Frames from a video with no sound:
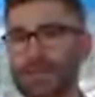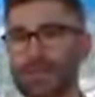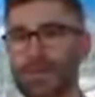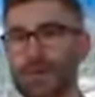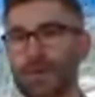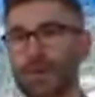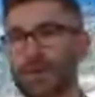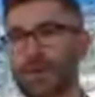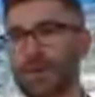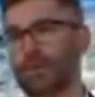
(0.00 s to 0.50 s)
this
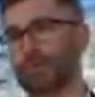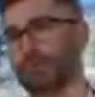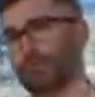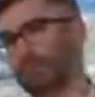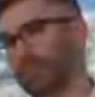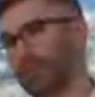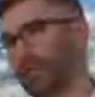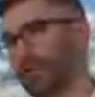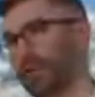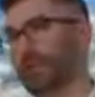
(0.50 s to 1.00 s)
point the
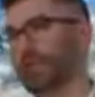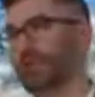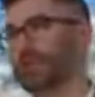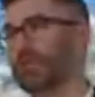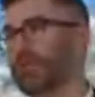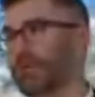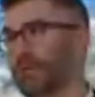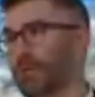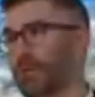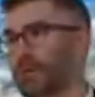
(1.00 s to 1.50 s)

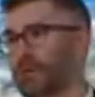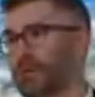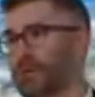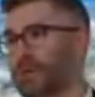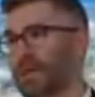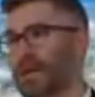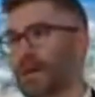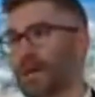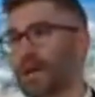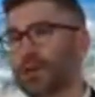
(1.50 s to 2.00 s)
revolutionary
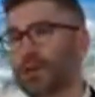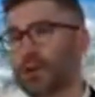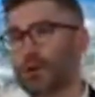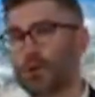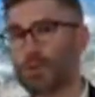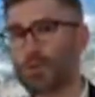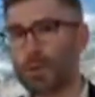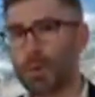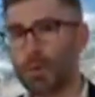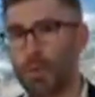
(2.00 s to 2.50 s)
question:
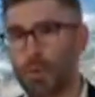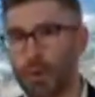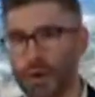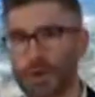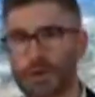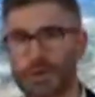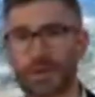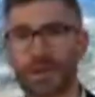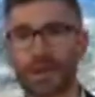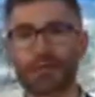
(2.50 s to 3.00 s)
don't we
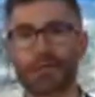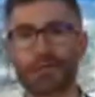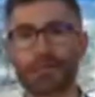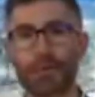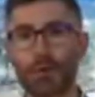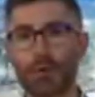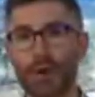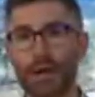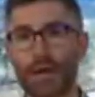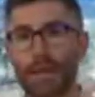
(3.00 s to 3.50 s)
want to have
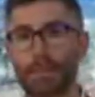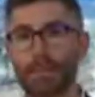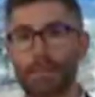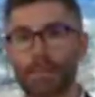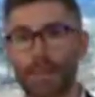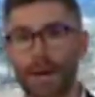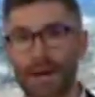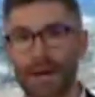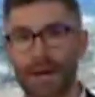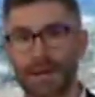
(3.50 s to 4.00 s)
more
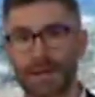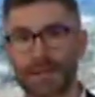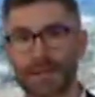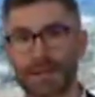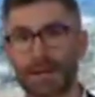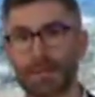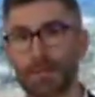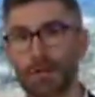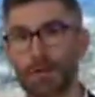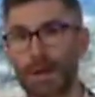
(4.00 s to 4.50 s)
impact
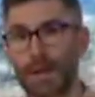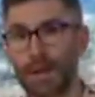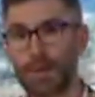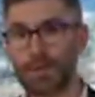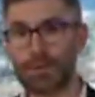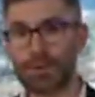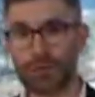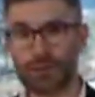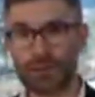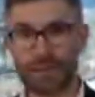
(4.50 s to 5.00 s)
and more
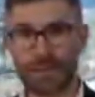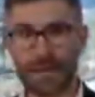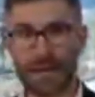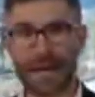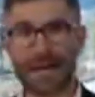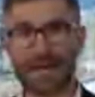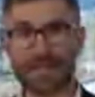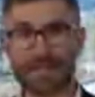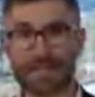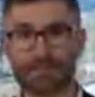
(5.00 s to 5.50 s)
input
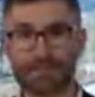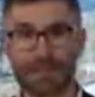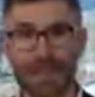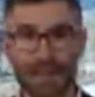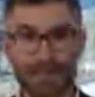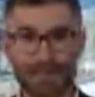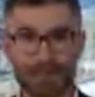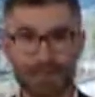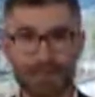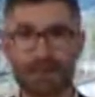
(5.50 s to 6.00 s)
as
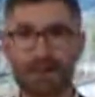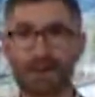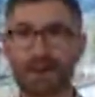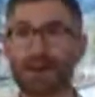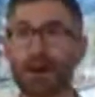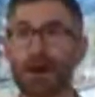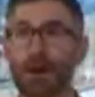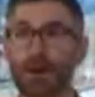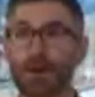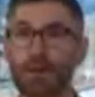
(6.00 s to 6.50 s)
people
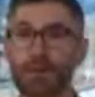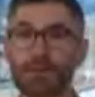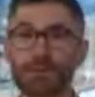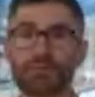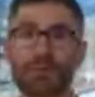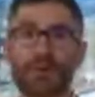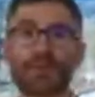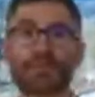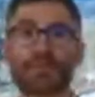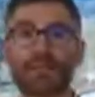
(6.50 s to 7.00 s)
on those
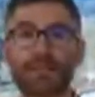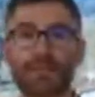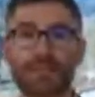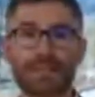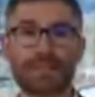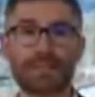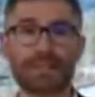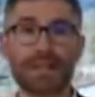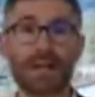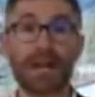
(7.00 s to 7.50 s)

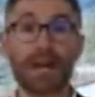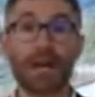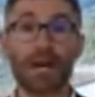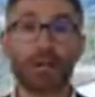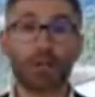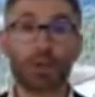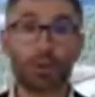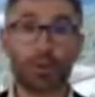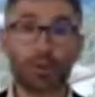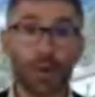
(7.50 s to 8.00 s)
processes?
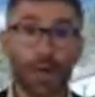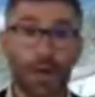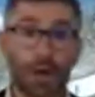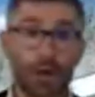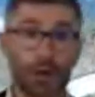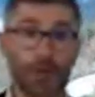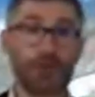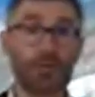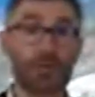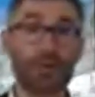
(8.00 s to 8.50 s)
Don't we
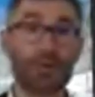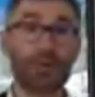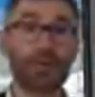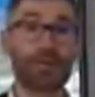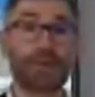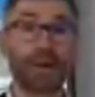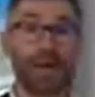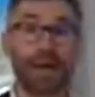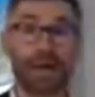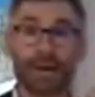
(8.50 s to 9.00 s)
also want
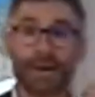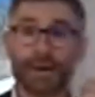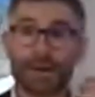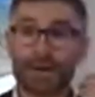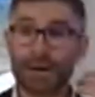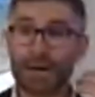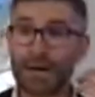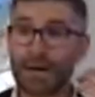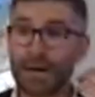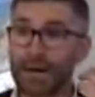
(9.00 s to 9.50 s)

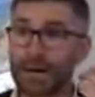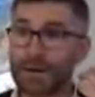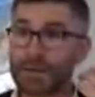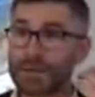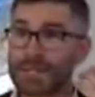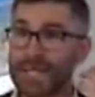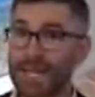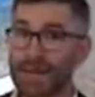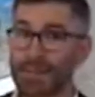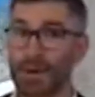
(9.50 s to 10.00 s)
to
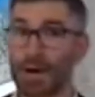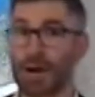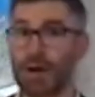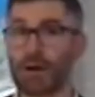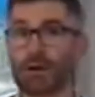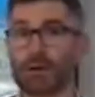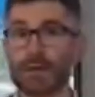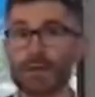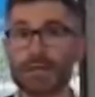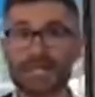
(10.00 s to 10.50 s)
take
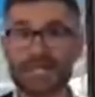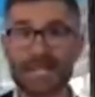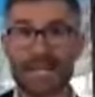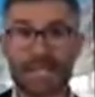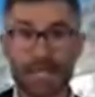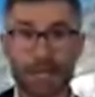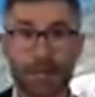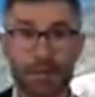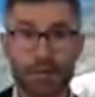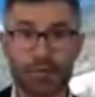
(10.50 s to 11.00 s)
part in
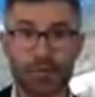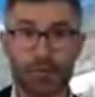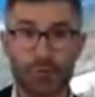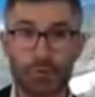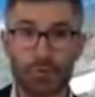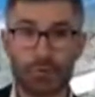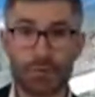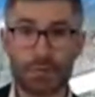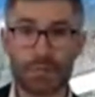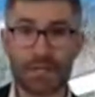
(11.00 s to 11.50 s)
setting the
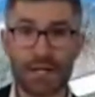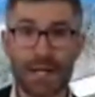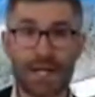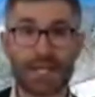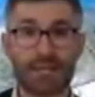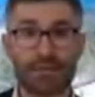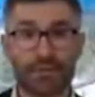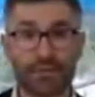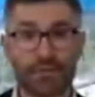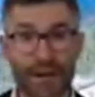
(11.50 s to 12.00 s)
rules
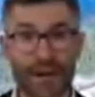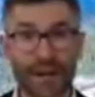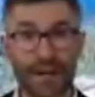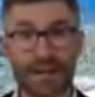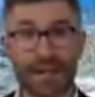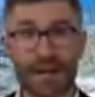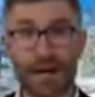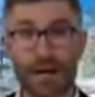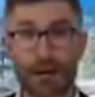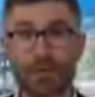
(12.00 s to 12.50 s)
and
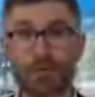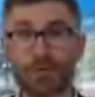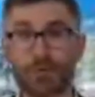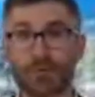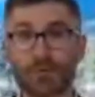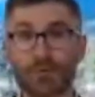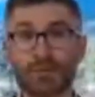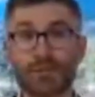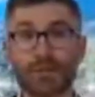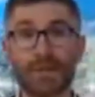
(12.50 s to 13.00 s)
defining how
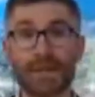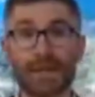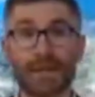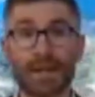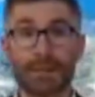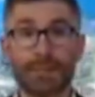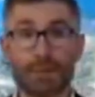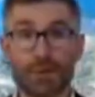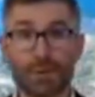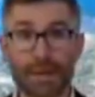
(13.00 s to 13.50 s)
those rules are being
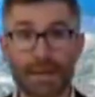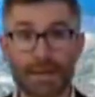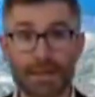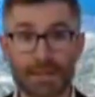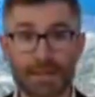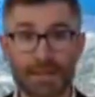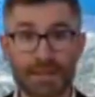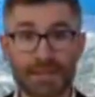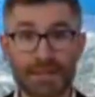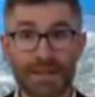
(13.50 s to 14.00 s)

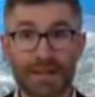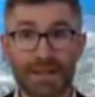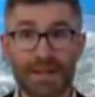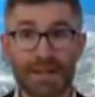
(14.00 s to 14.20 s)
implemented?